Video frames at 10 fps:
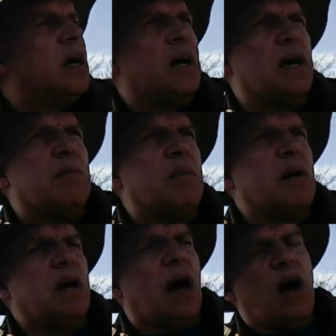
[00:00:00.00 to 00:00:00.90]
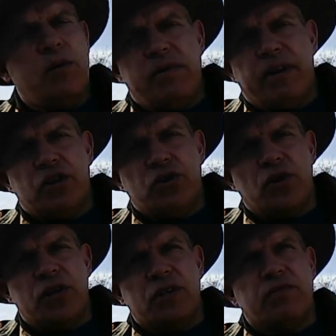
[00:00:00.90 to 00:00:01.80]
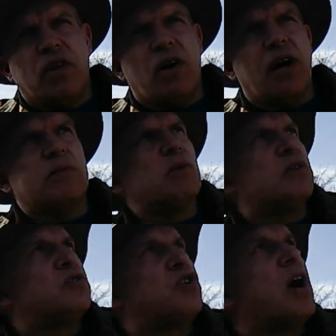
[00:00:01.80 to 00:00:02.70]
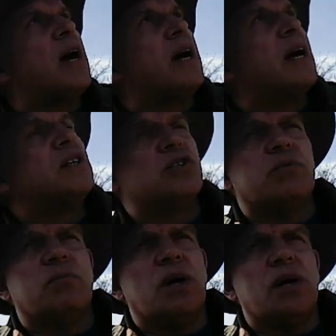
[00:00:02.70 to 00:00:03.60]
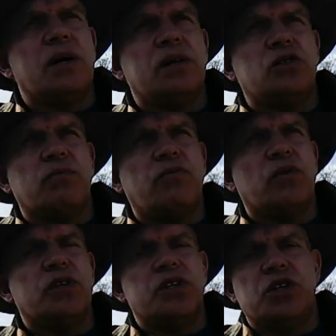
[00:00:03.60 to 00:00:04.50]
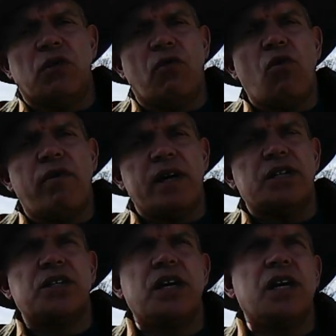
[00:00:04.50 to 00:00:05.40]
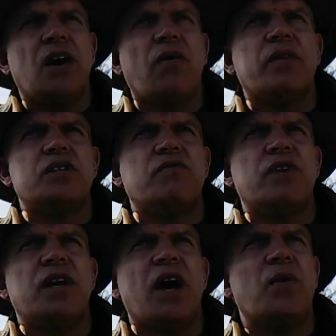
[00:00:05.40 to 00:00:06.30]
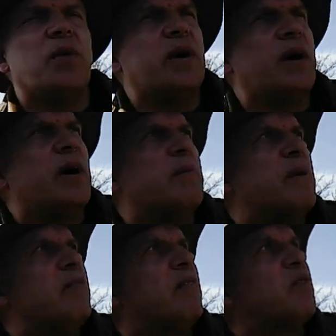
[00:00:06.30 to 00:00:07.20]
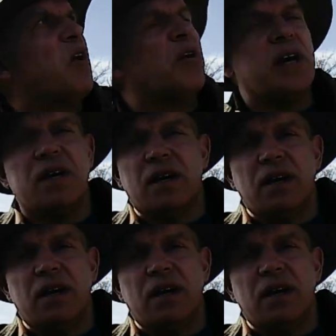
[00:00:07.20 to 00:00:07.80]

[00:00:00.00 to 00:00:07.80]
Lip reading: I hope you've enjoyed this vlog. I'm trying to get some footage. You'll have already seen it on this video, if I've got it.